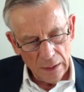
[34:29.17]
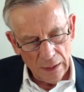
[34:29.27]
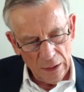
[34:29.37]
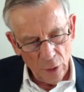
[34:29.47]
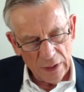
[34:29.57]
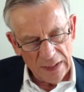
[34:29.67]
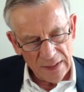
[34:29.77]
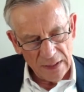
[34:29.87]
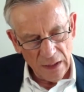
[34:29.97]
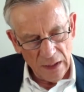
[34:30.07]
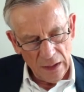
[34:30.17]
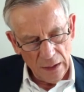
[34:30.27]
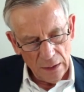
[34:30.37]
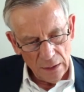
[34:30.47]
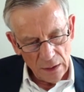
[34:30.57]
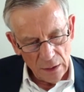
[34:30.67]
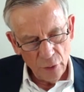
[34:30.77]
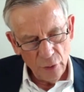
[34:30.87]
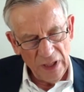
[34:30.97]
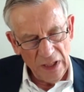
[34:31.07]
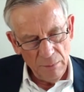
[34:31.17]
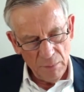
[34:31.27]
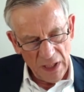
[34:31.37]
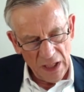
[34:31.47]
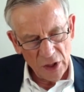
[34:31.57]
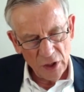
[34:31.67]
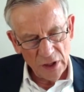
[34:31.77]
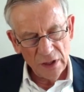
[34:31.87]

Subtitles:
I look at the three major